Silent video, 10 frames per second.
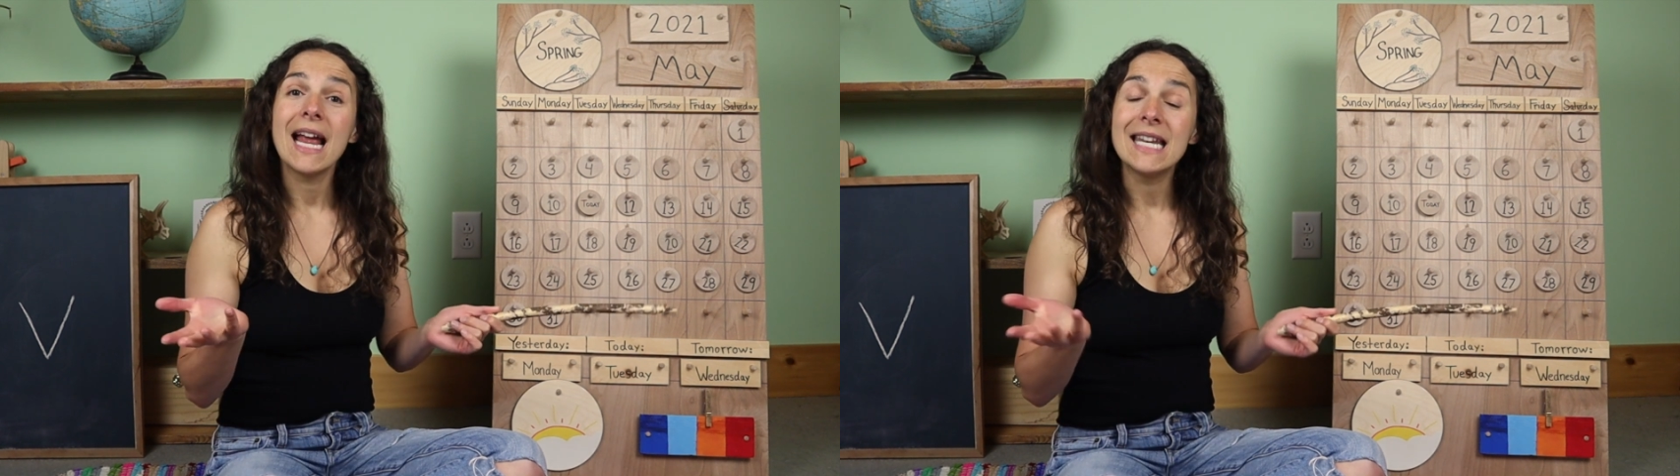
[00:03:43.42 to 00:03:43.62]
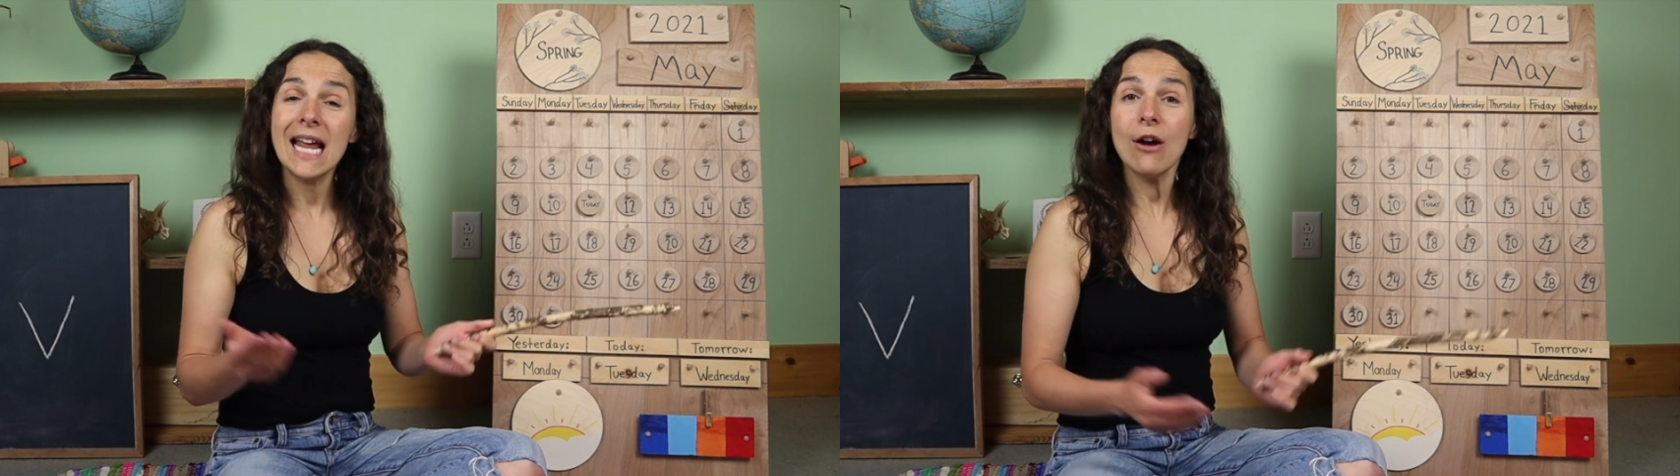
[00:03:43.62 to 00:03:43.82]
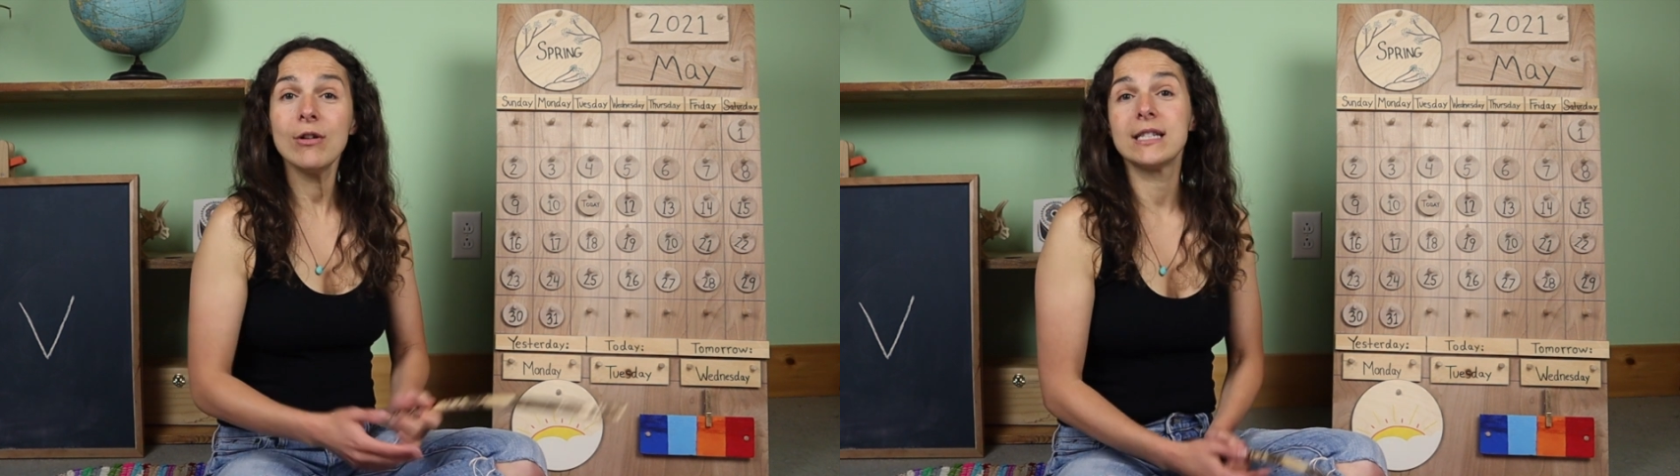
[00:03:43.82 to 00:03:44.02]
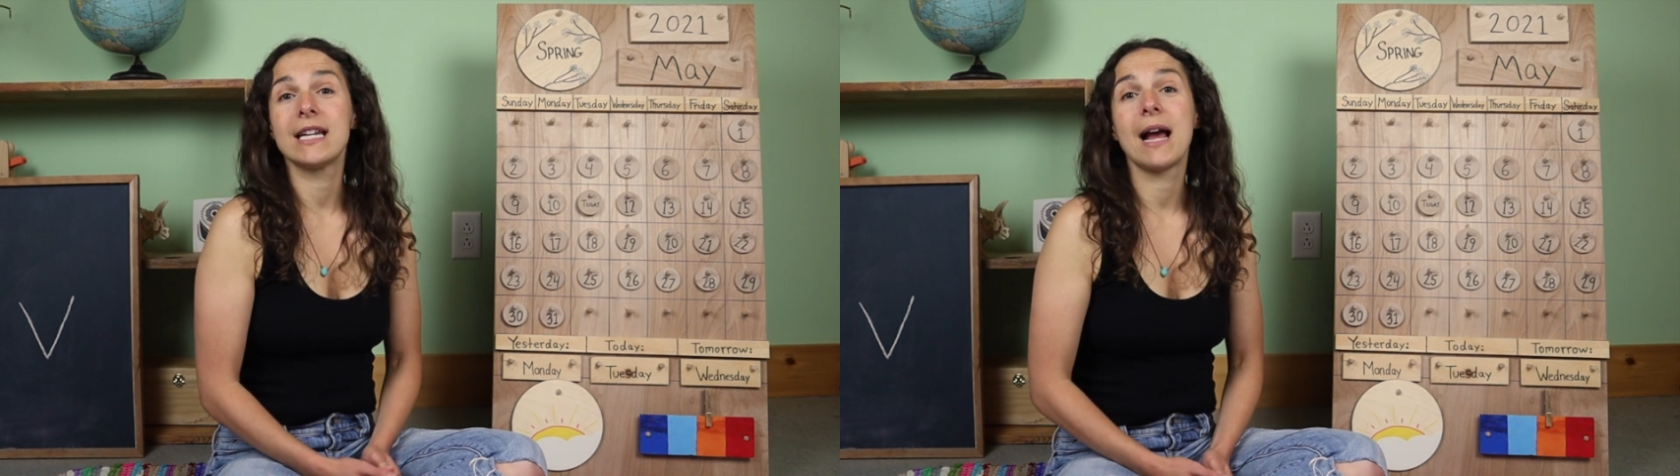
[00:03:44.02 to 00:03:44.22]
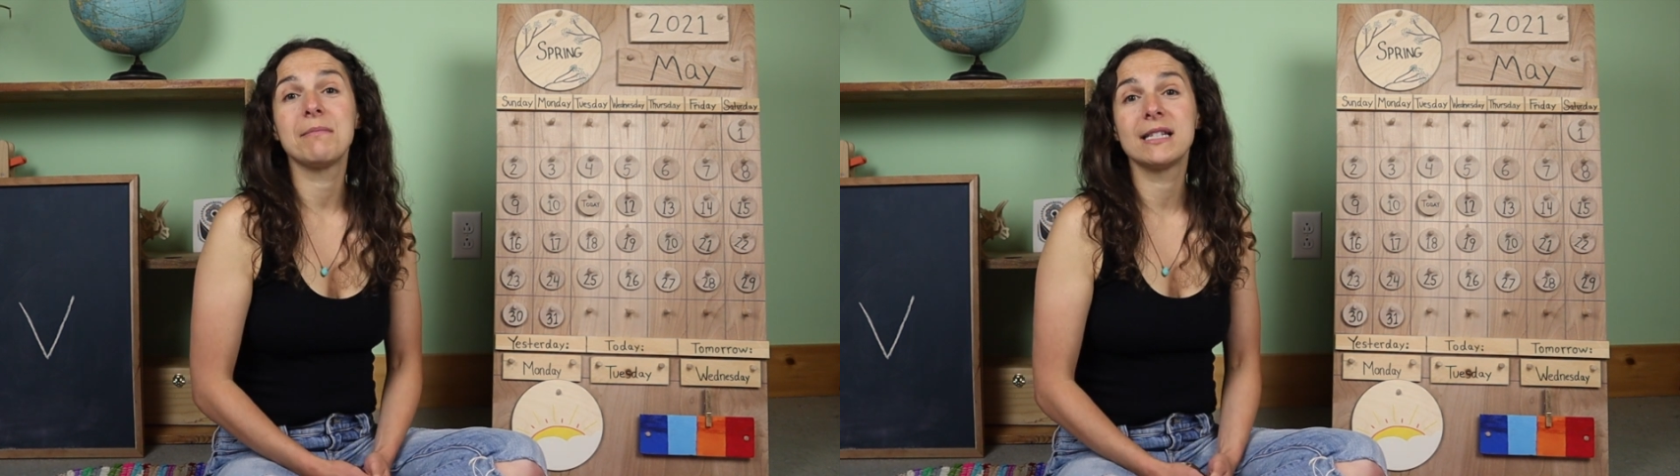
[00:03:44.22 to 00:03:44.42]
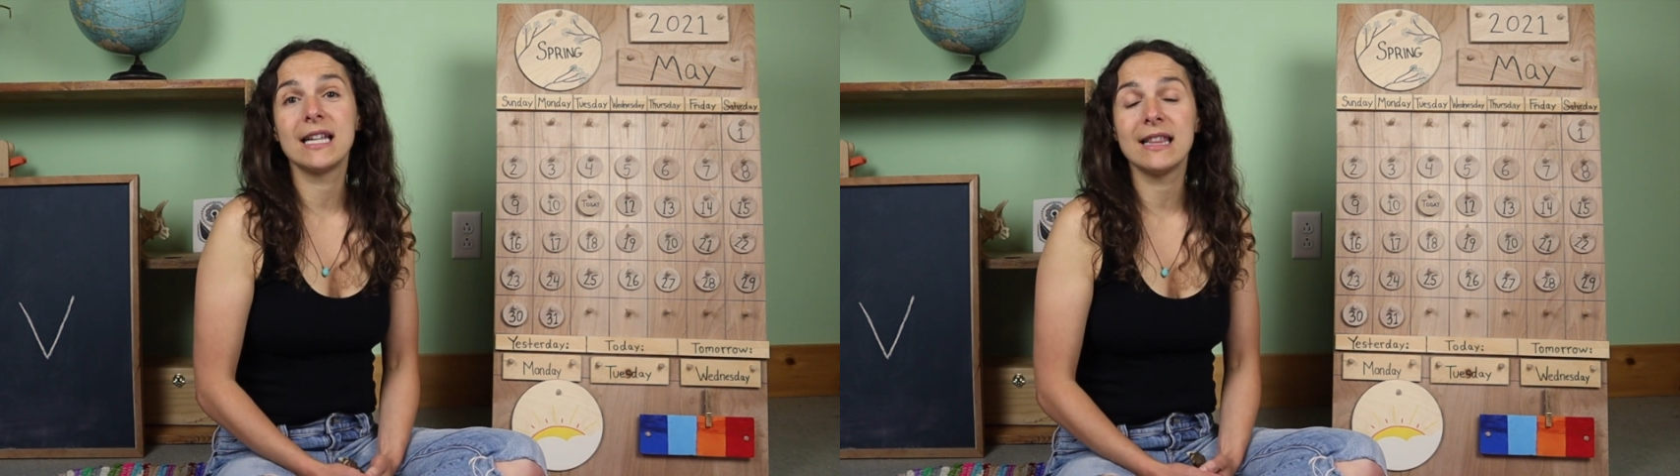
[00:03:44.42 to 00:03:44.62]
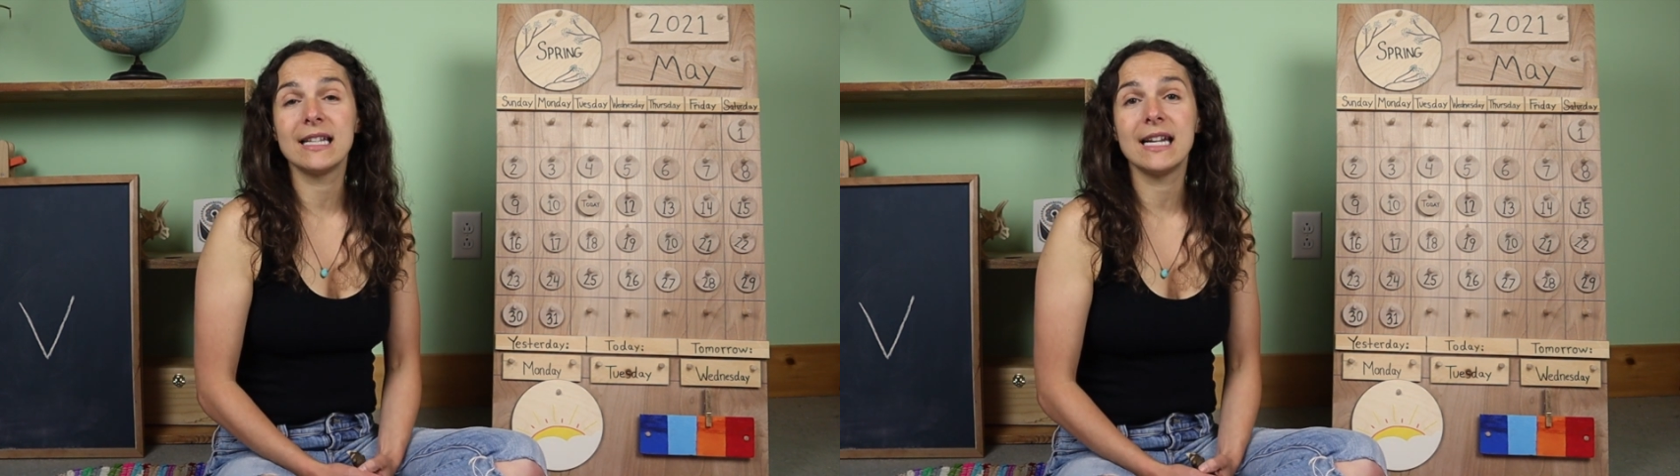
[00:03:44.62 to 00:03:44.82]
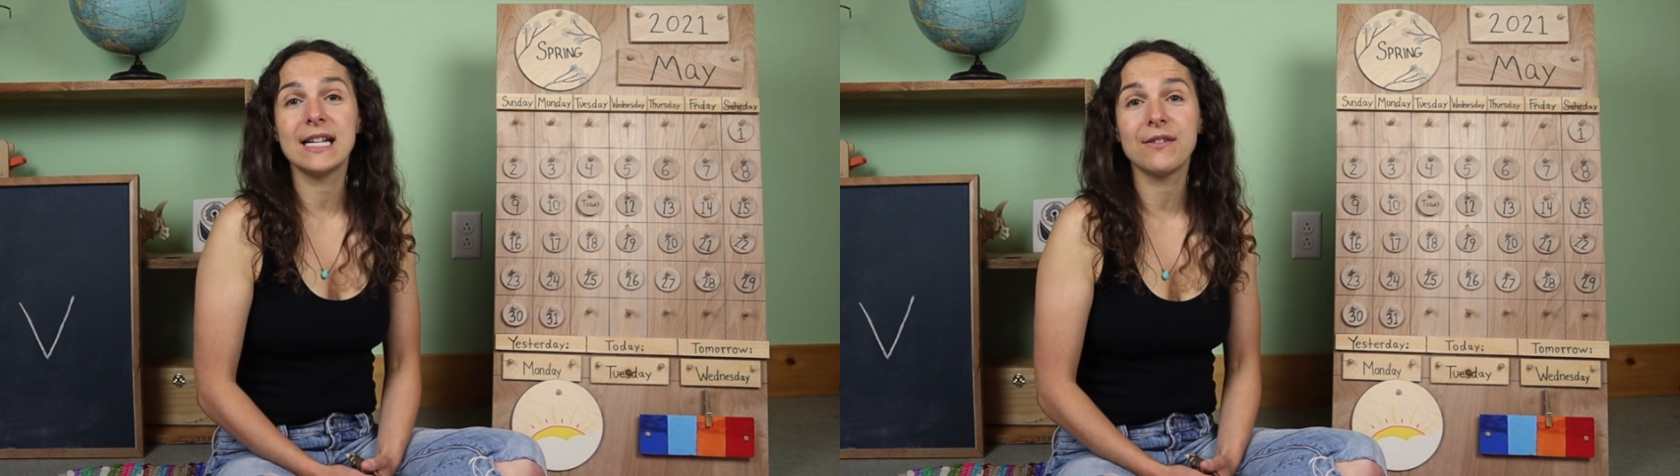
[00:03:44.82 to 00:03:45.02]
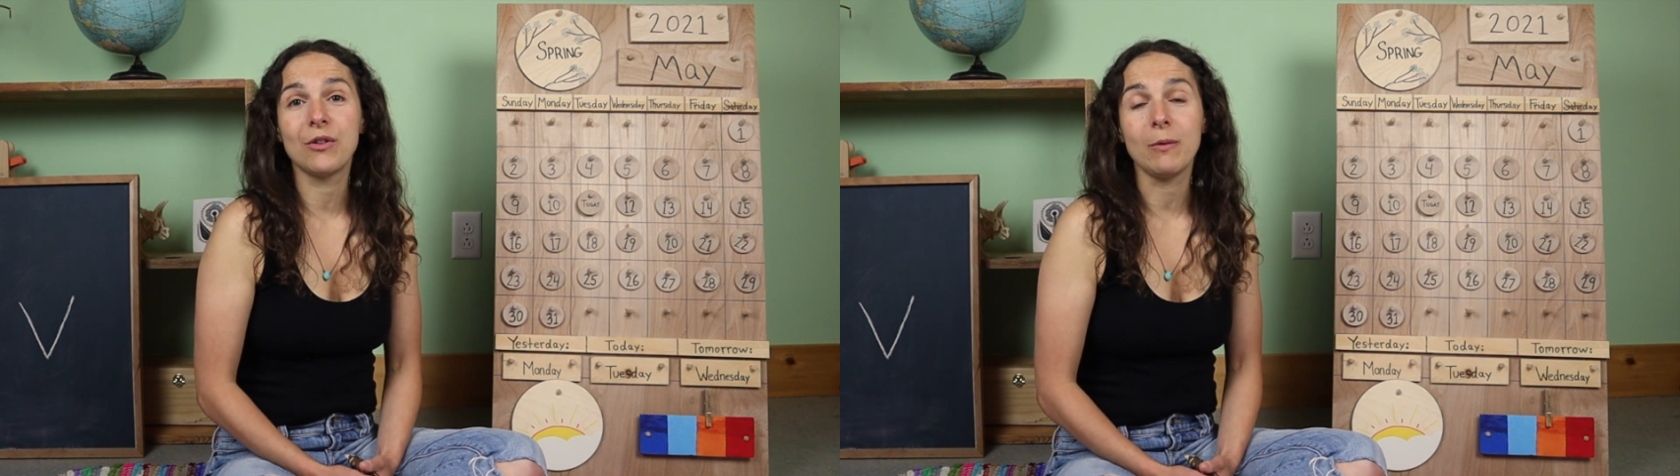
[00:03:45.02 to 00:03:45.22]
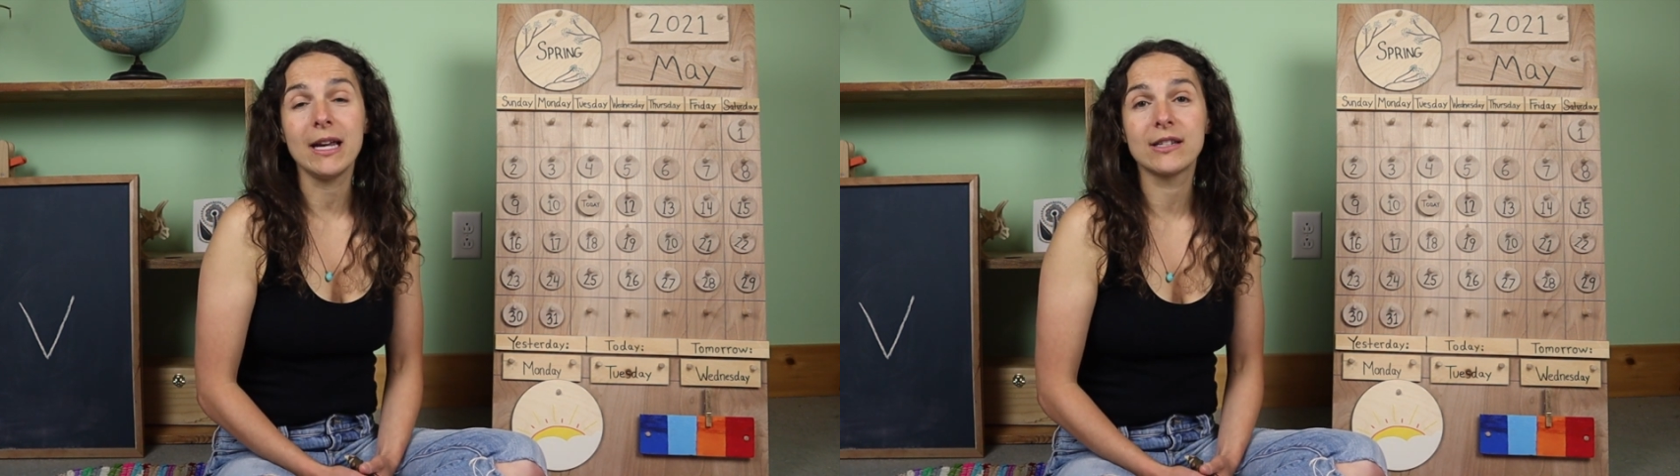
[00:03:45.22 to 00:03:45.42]
Now it's time to sing the Days of
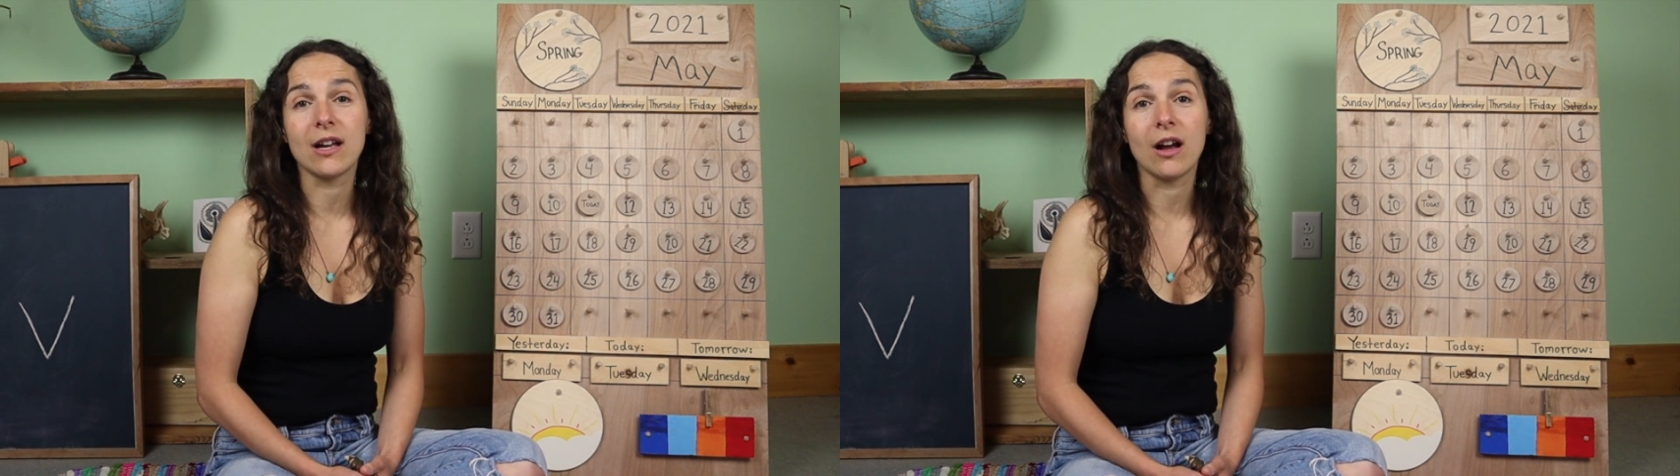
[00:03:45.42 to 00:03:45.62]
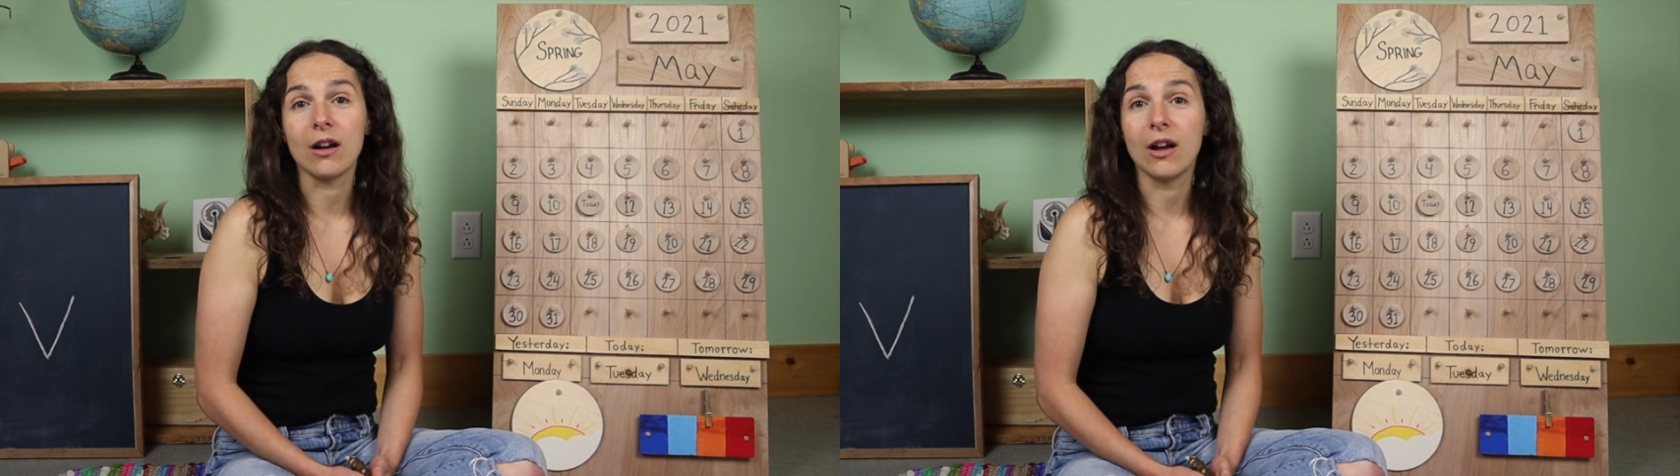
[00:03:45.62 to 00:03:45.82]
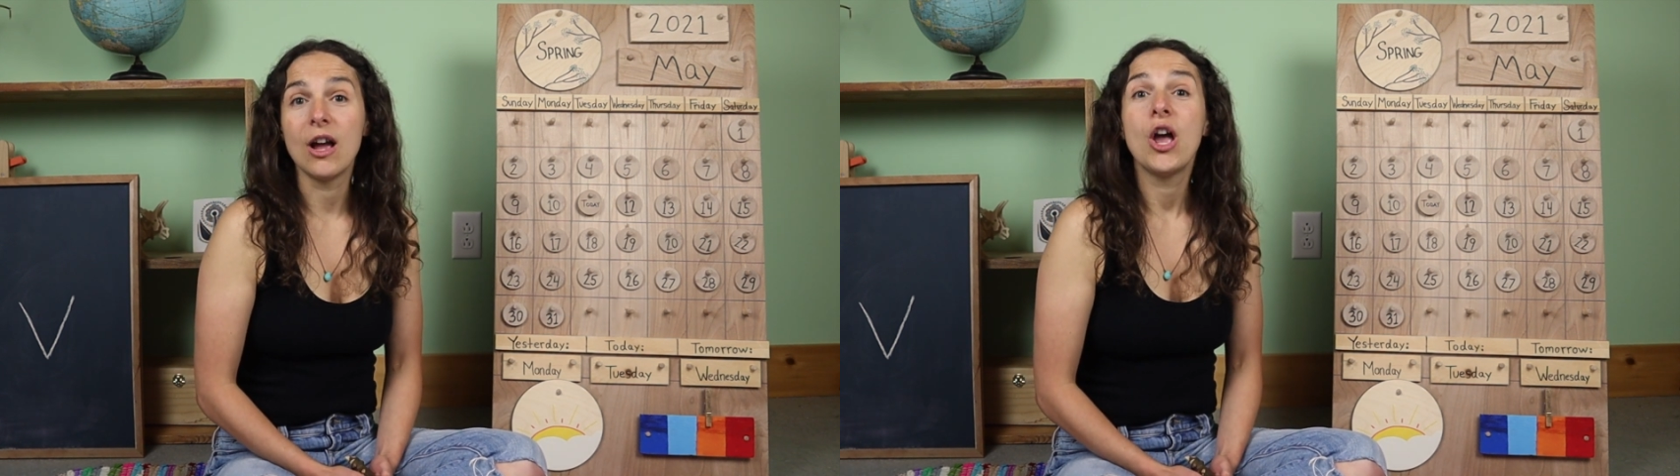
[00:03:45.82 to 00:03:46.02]
the Week song.